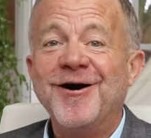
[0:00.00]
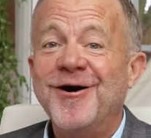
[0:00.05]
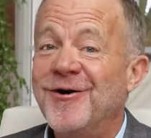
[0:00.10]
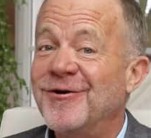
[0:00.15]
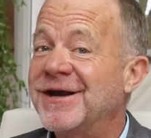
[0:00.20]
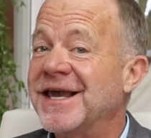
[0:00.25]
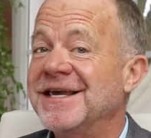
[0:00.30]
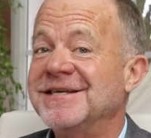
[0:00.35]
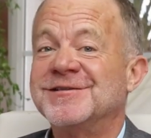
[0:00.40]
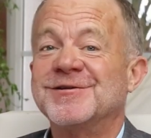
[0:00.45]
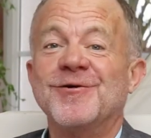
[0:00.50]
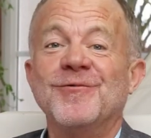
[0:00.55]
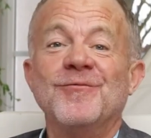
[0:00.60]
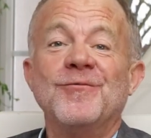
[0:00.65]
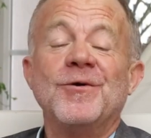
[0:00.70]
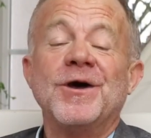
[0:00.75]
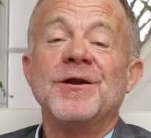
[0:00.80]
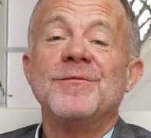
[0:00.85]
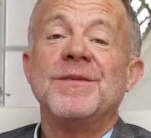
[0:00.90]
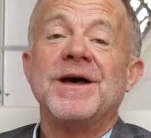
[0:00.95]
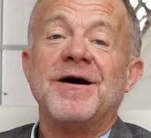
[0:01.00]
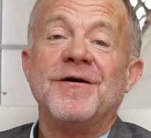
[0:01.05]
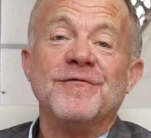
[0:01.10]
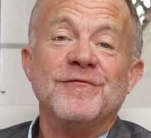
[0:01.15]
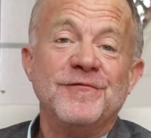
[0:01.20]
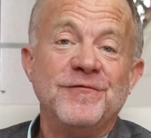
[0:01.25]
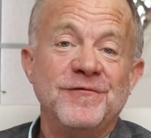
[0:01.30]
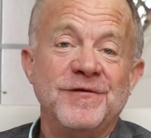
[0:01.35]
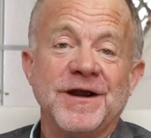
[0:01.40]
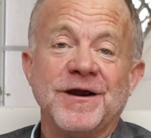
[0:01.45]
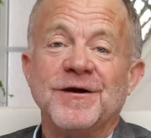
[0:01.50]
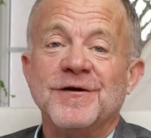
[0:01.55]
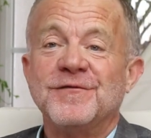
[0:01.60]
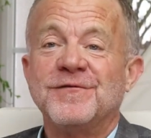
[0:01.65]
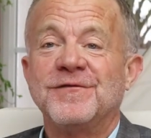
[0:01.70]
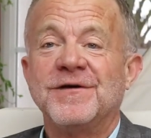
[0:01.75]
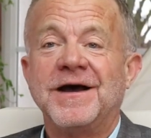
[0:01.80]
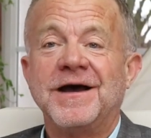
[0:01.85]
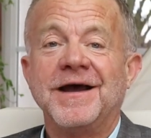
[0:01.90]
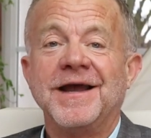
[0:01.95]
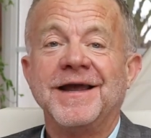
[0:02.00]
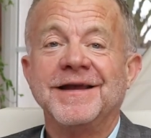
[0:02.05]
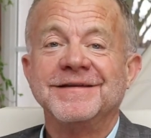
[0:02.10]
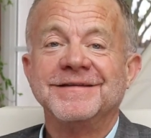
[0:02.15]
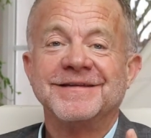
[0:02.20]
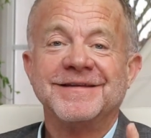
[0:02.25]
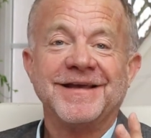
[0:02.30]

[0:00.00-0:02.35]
Okay, so what about verifying